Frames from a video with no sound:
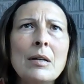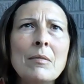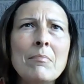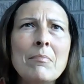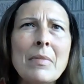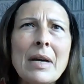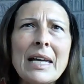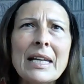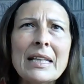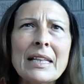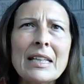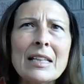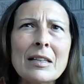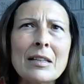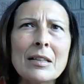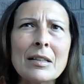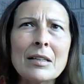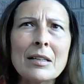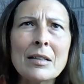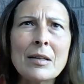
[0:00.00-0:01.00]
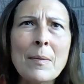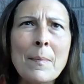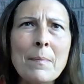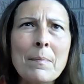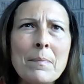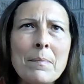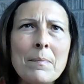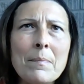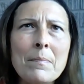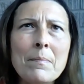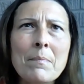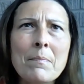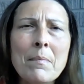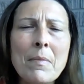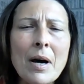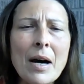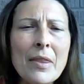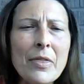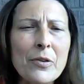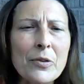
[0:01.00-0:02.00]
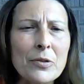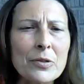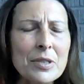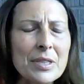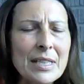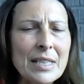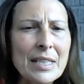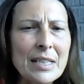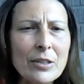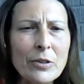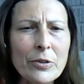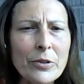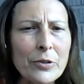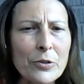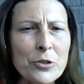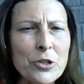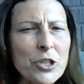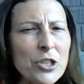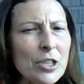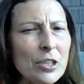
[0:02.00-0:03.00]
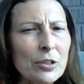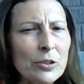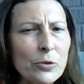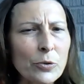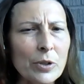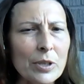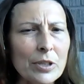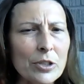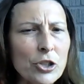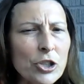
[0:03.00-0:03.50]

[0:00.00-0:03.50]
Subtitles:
Making mothers kill their children,